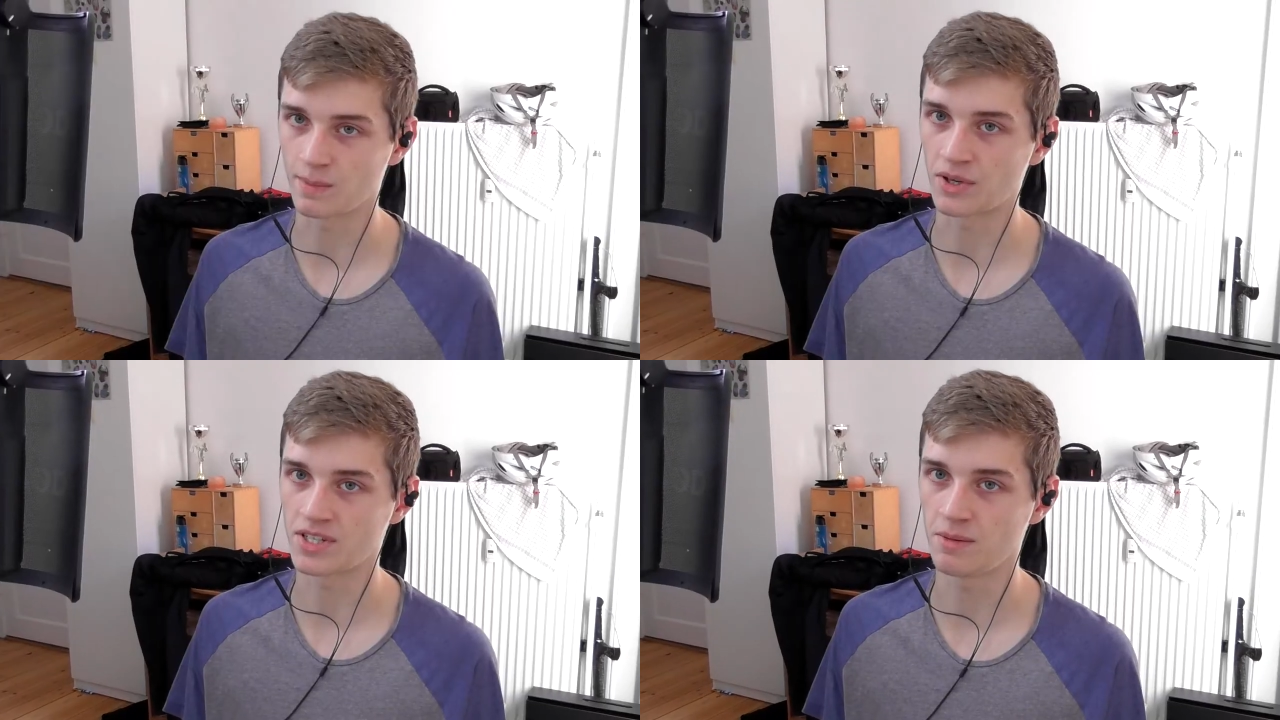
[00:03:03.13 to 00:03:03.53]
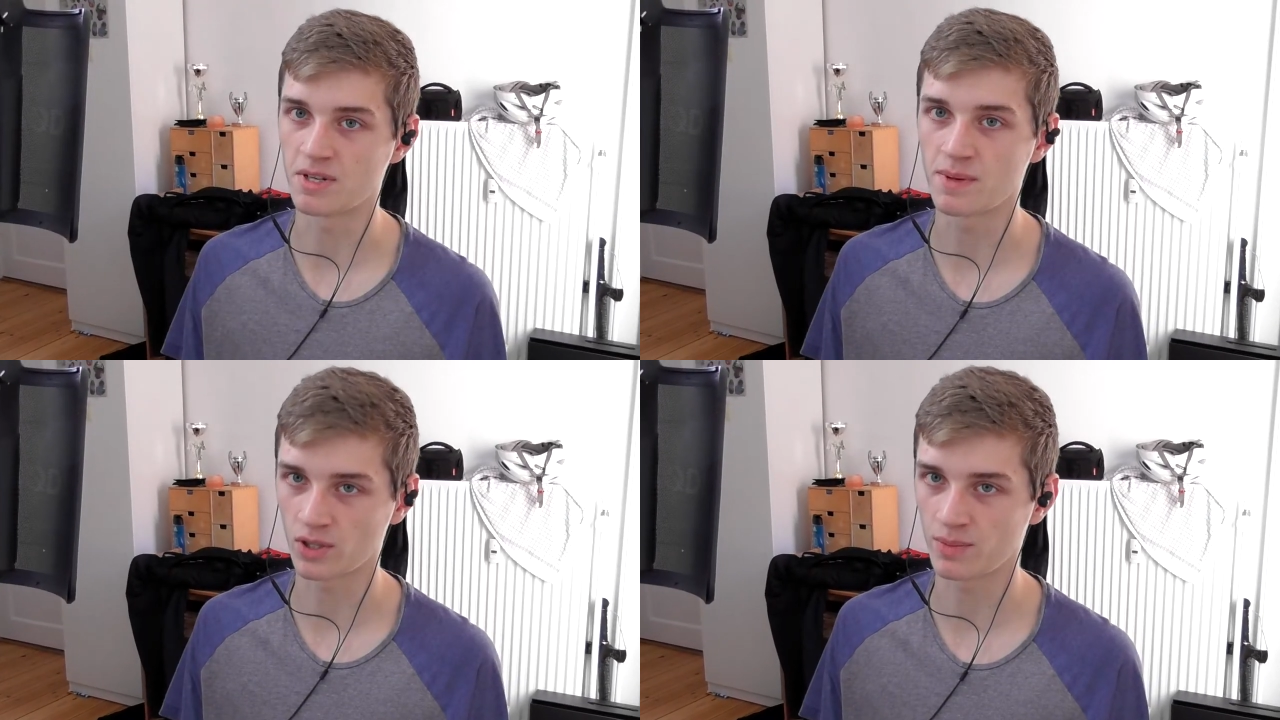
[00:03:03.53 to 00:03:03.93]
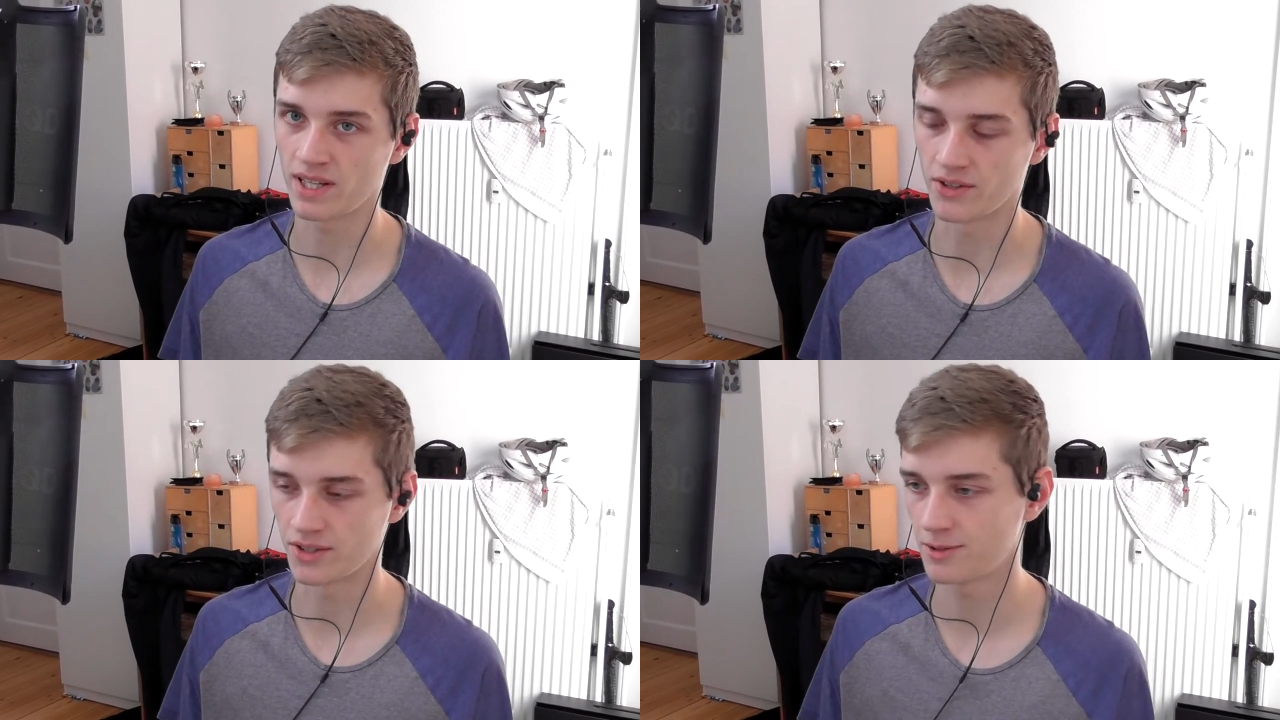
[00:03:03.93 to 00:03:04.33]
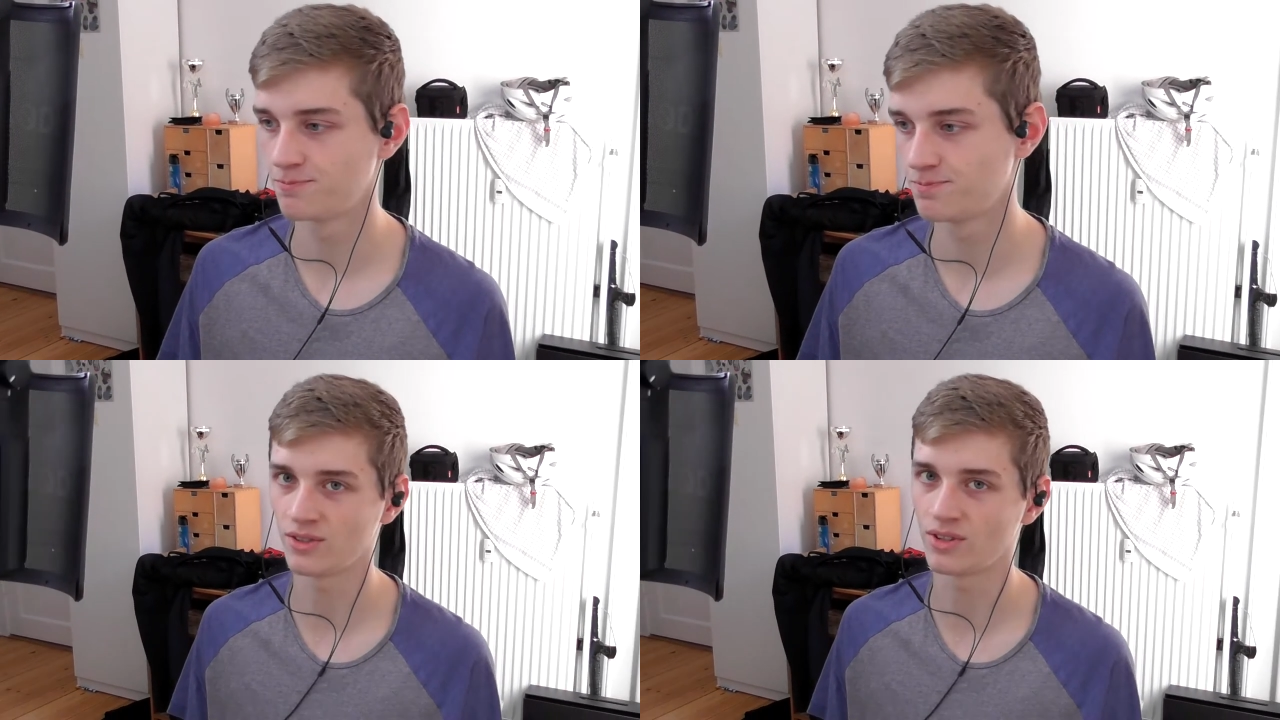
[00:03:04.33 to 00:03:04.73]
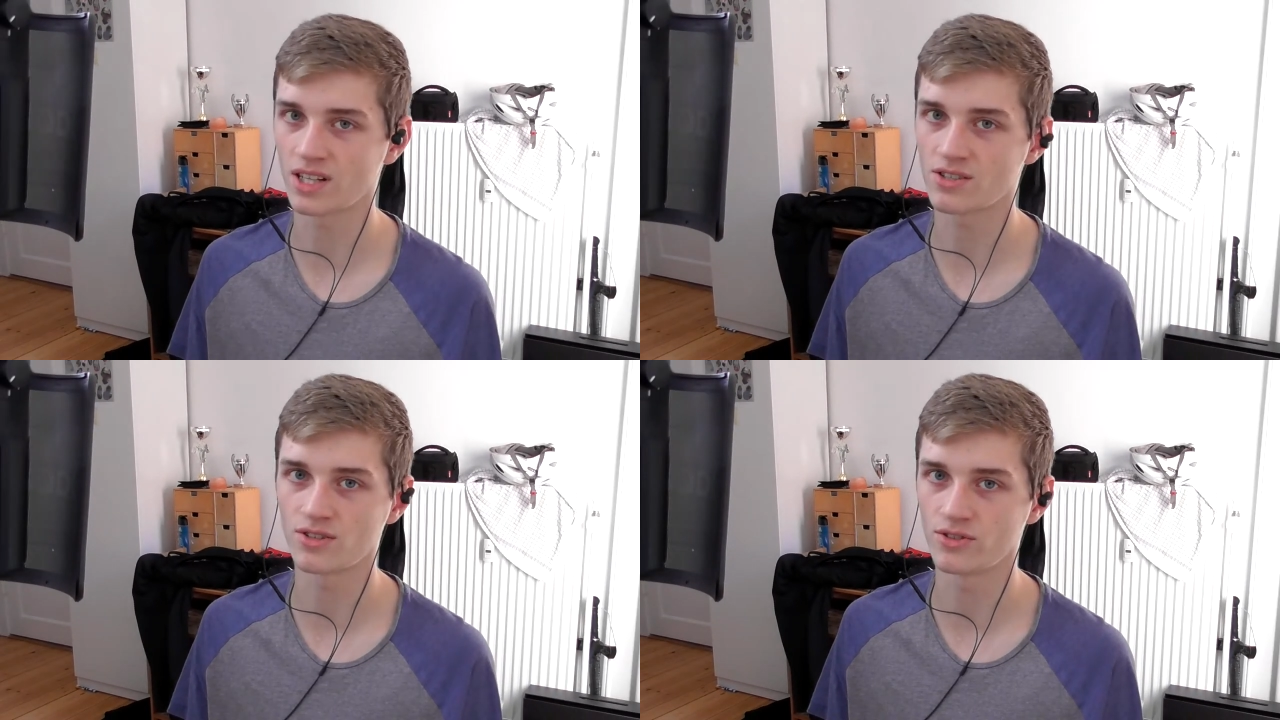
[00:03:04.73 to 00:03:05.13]
not about a team, it's about a player. You all know
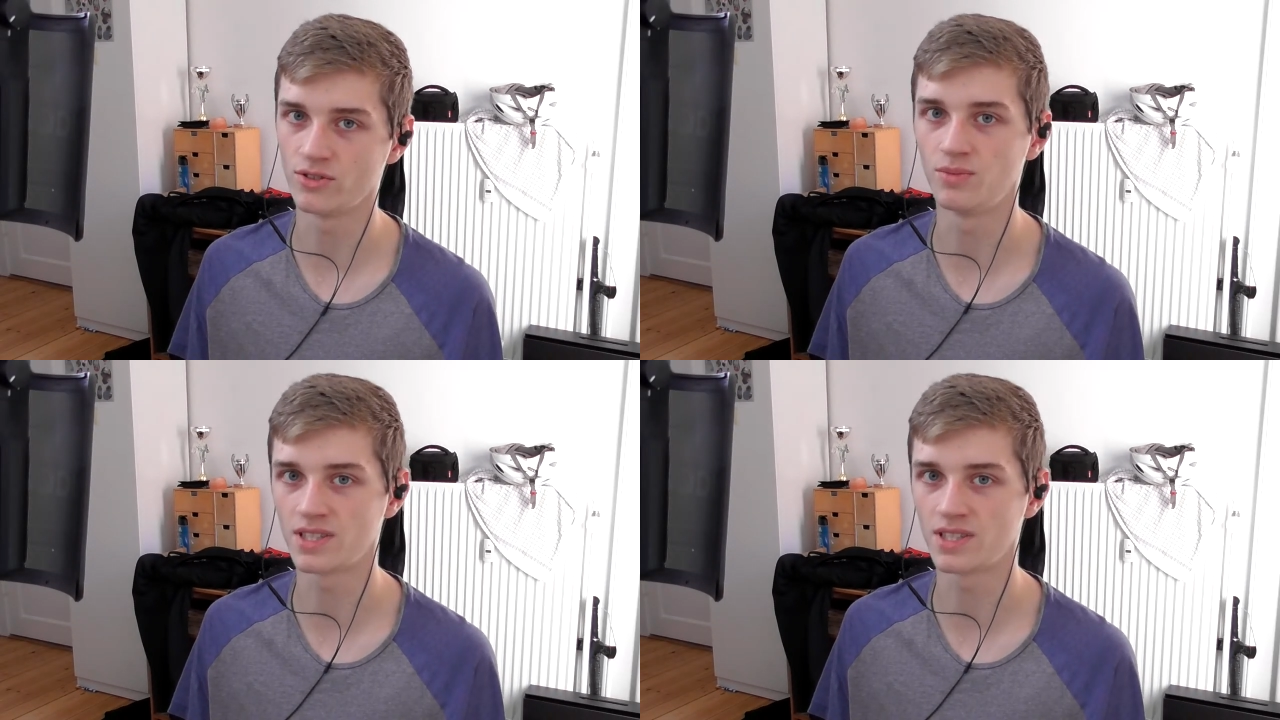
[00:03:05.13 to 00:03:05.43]
that's not true,